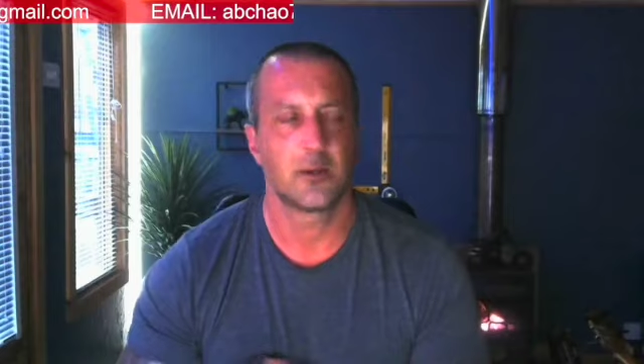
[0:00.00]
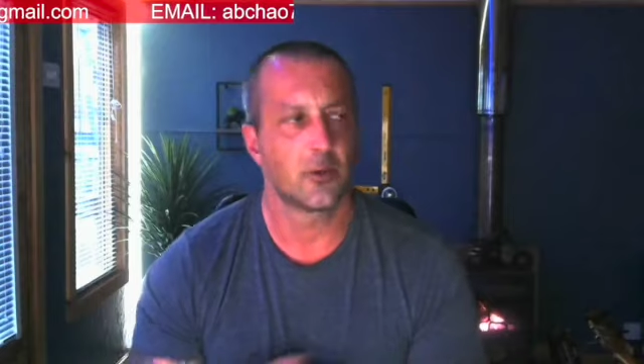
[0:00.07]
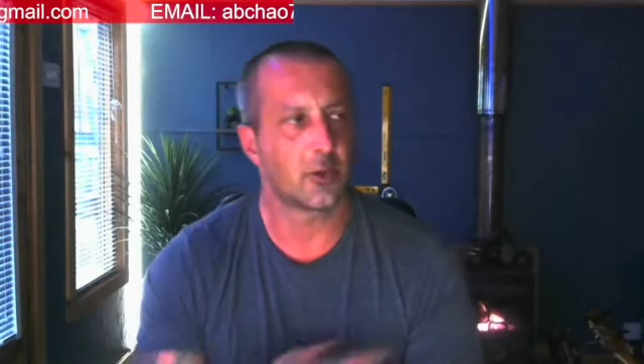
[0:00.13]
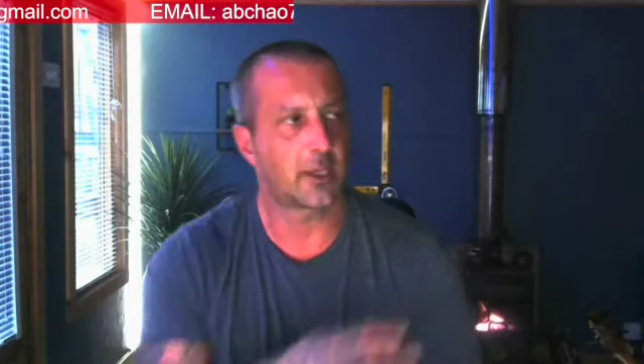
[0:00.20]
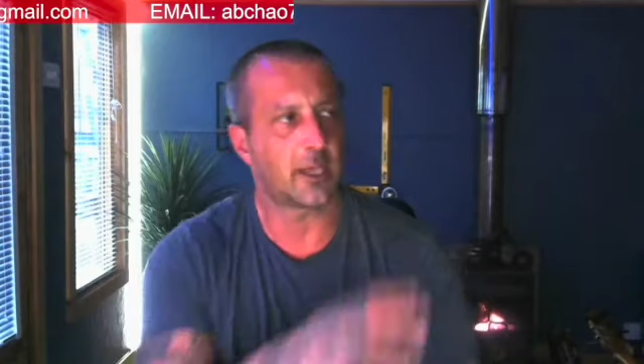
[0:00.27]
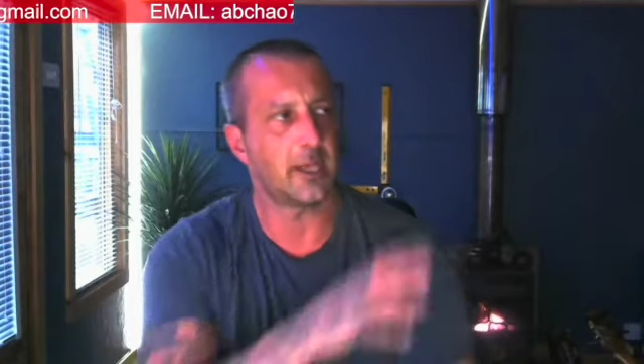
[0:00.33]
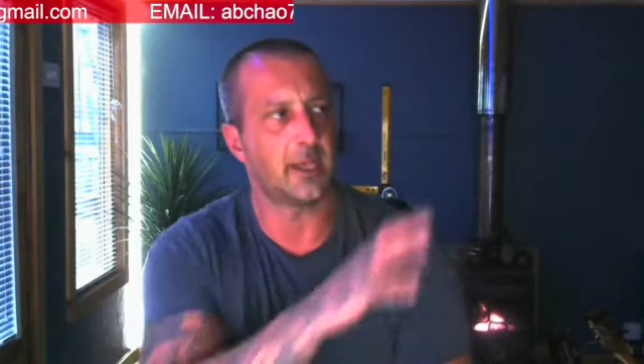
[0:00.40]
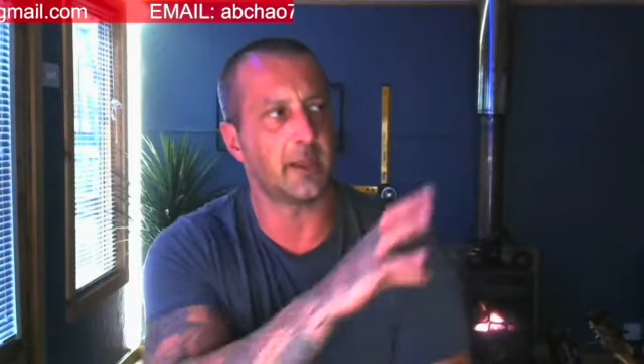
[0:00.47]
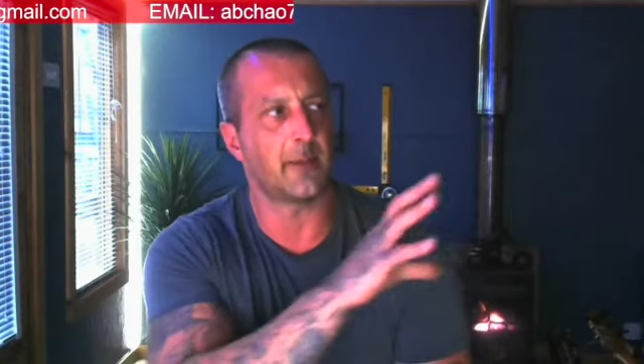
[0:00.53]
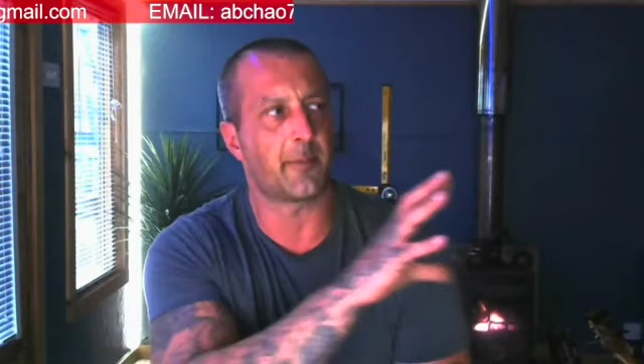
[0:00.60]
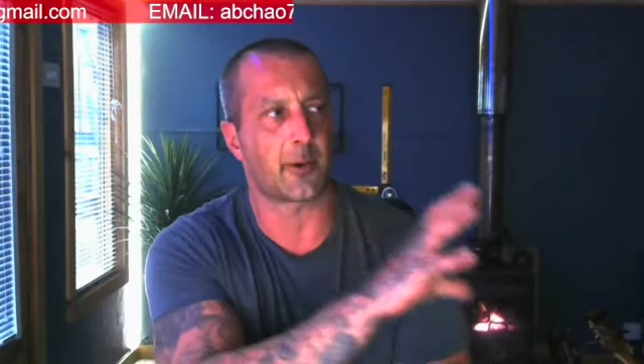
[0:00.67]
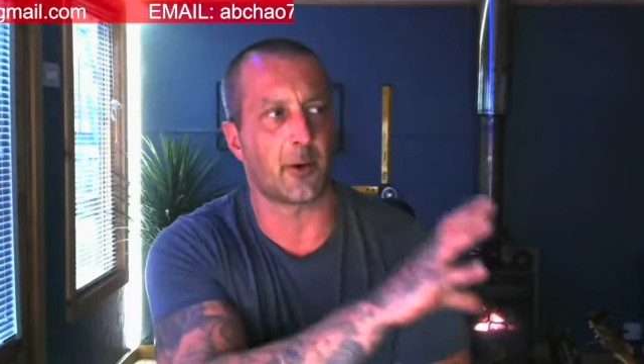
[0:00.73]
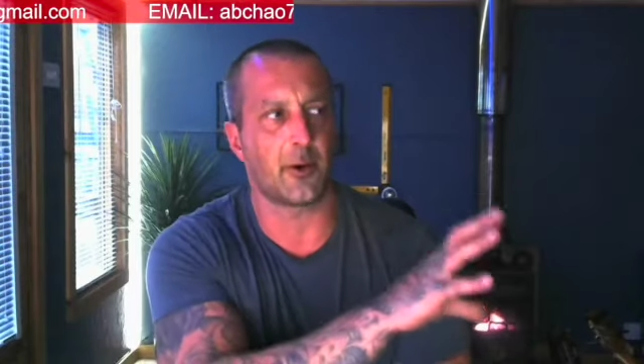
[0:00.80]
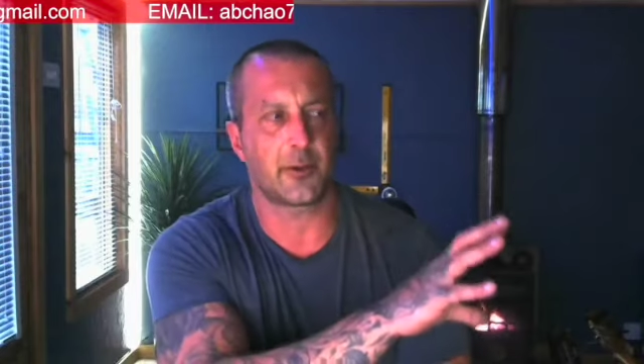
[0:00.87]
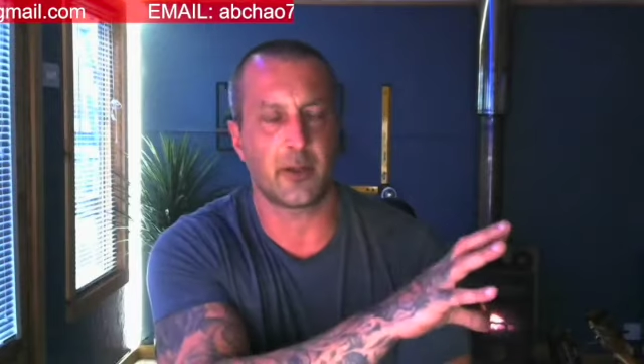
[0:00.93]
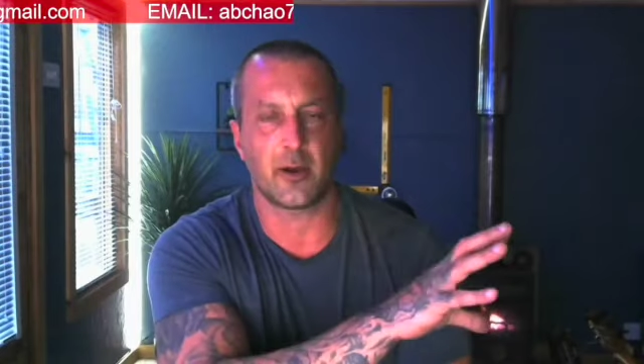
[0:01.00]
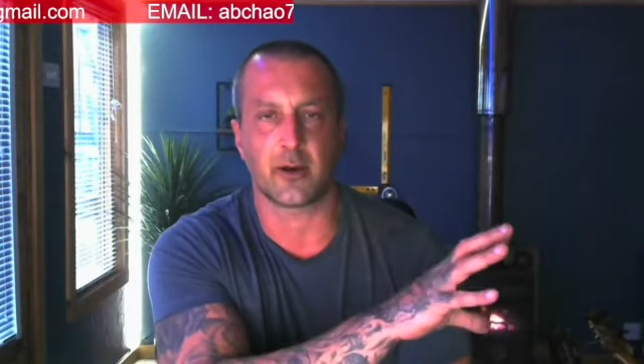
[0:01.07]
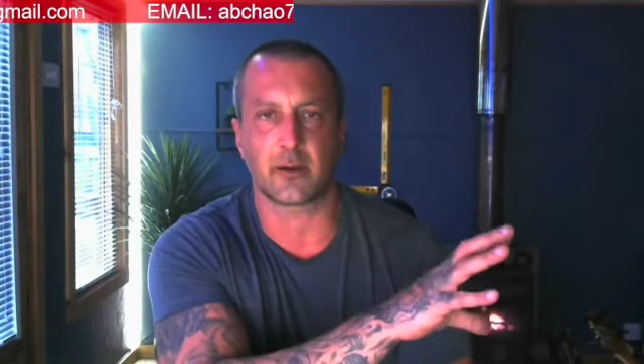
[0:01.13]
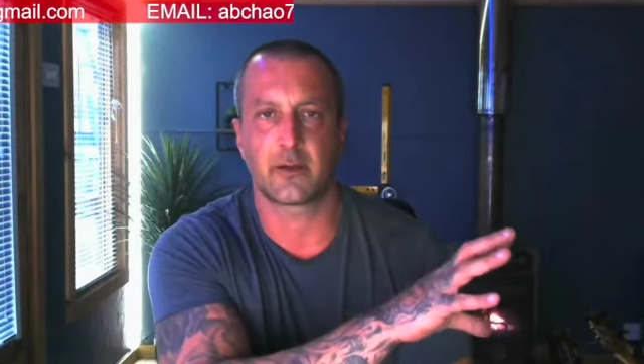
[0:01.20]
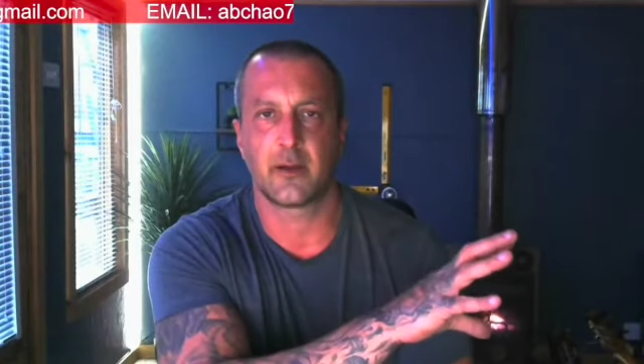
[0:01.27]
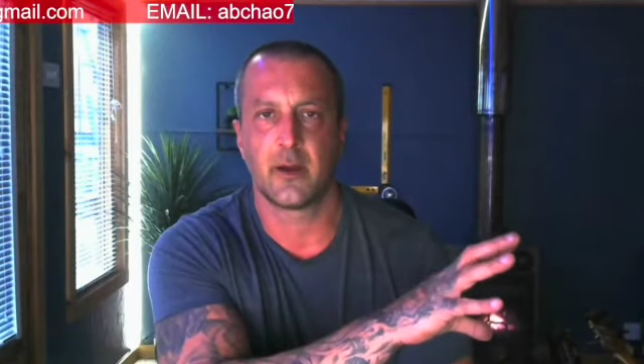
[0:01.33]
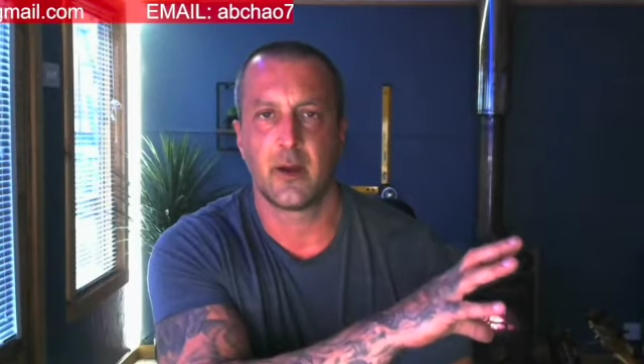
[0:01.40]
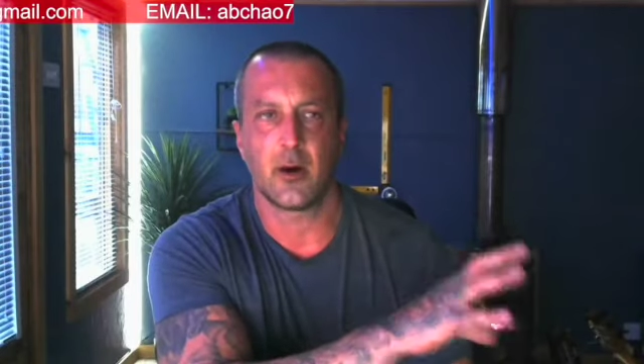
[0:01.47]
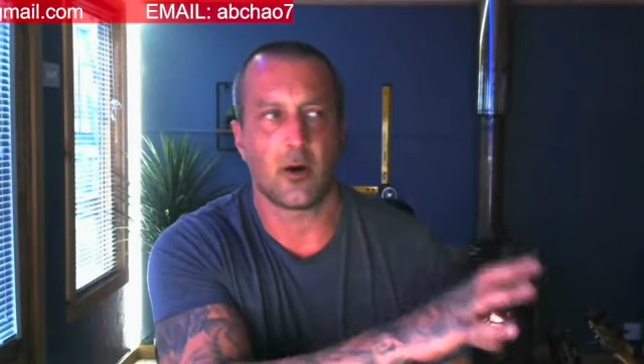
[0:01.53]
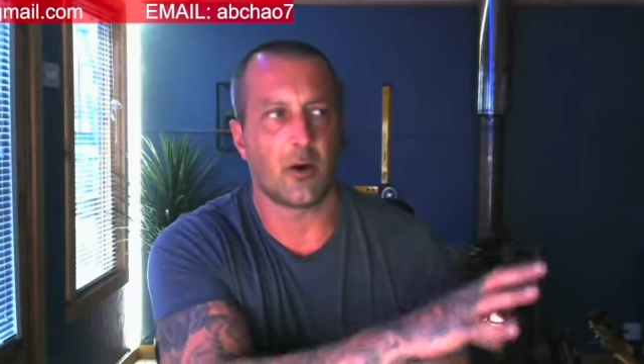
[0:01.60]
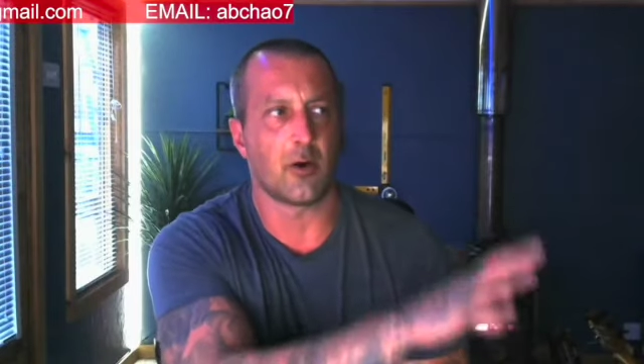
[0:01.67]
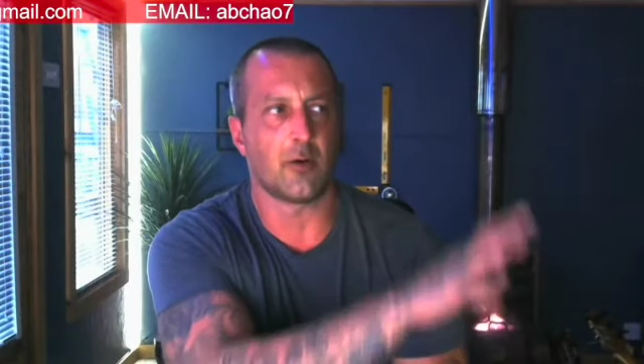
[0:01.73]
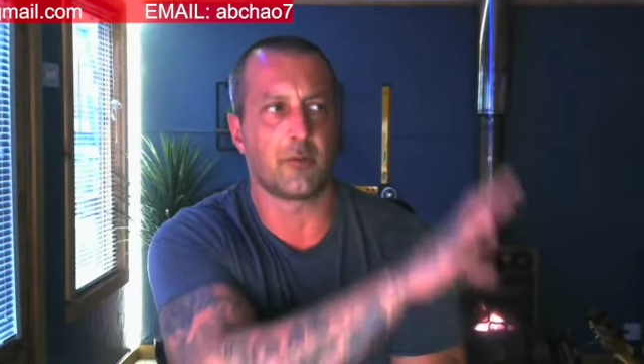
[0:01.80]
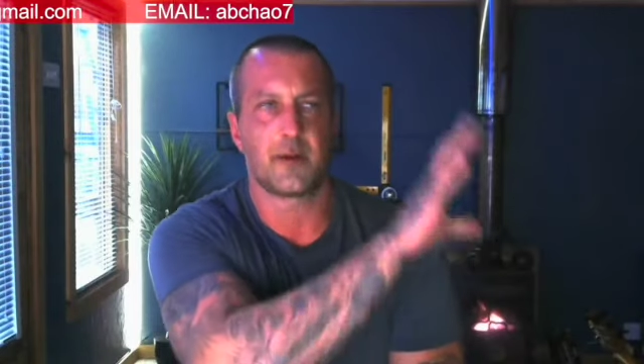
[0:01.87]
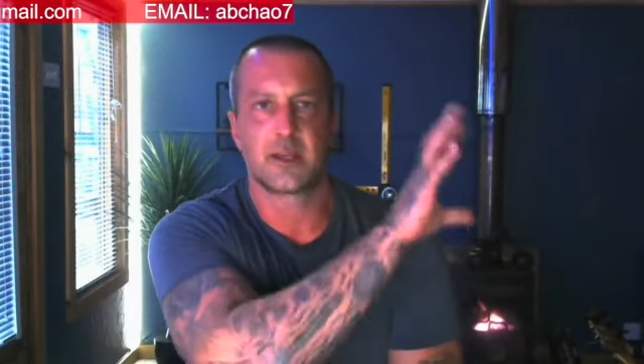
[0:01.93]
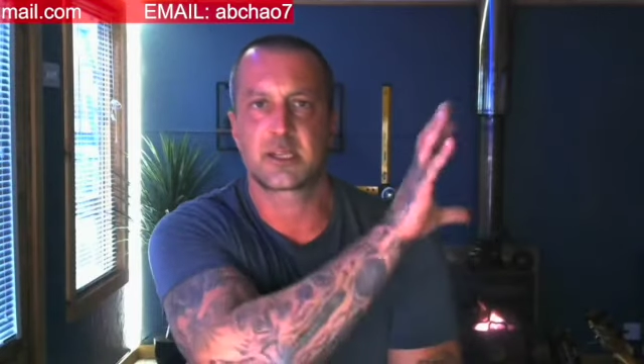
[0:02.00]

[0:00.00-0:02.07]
looking at the product of